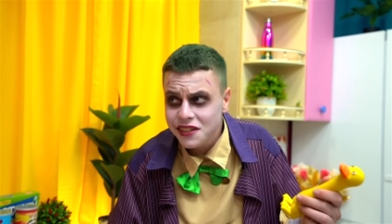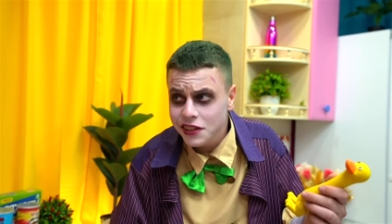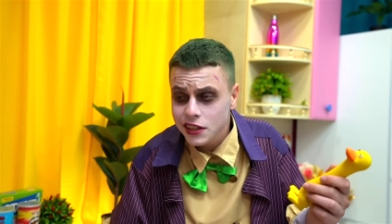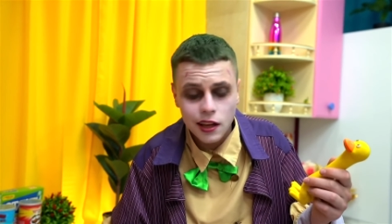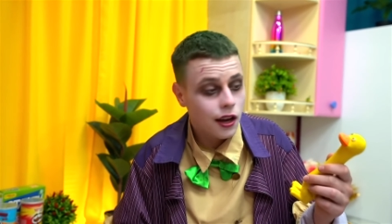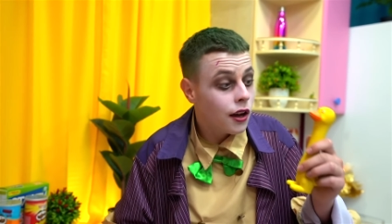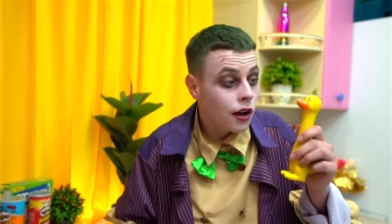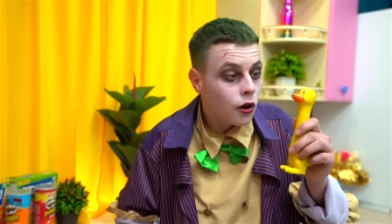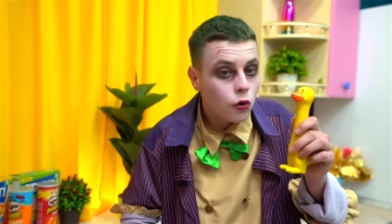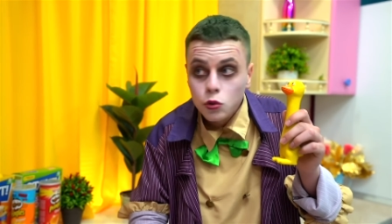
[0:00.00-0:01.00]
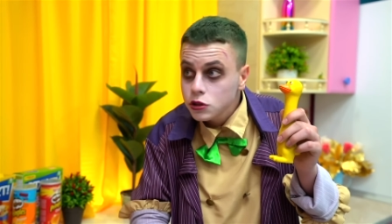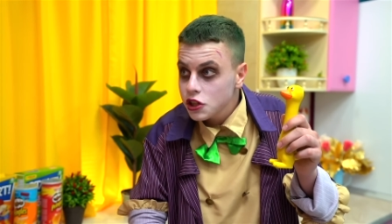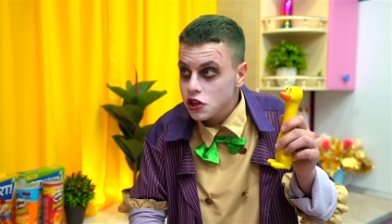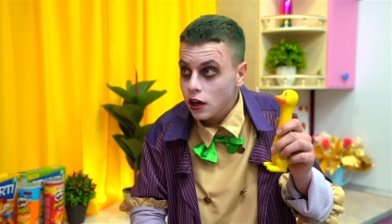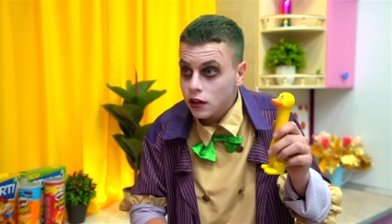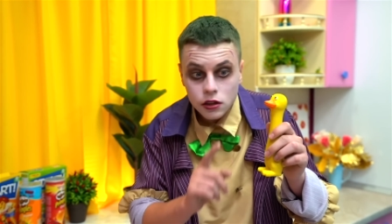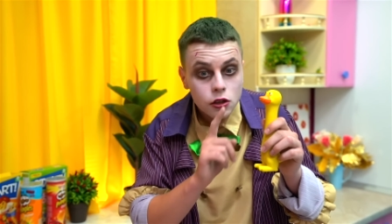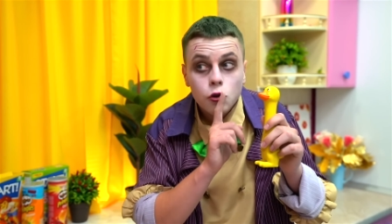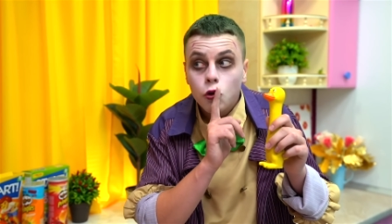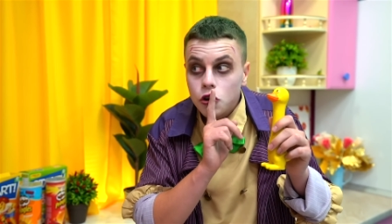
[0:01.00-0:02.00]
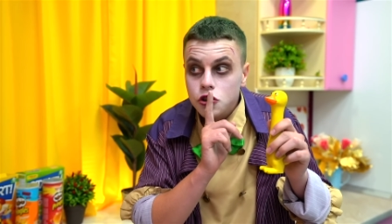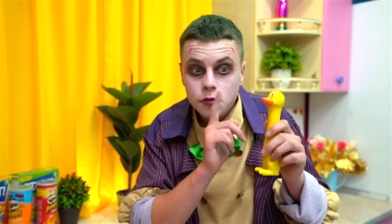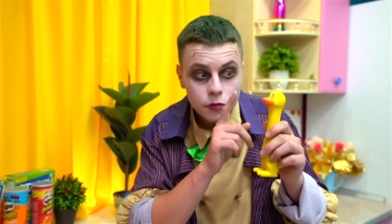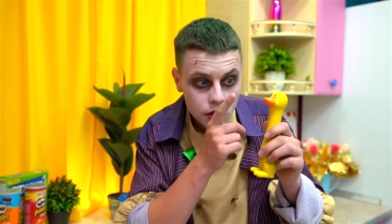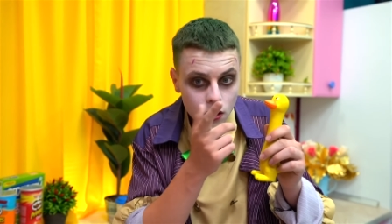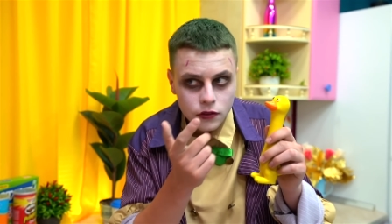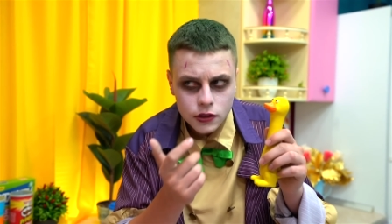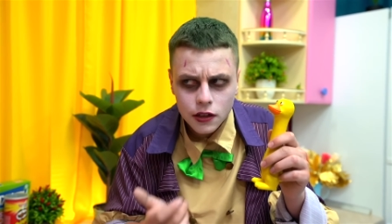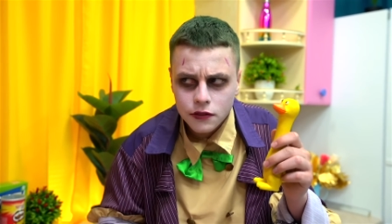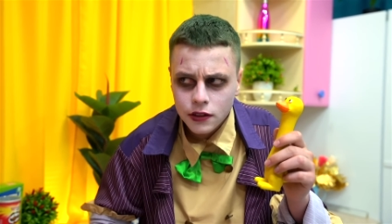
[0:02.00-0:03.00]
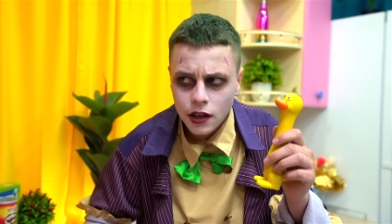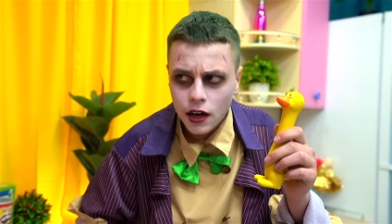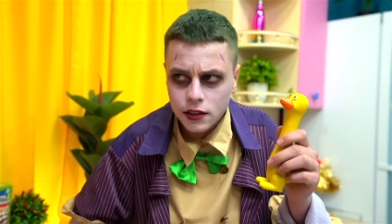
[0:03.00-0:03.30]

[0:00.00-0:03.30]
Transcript: to that is obvious. The duckling doesn't want to betray his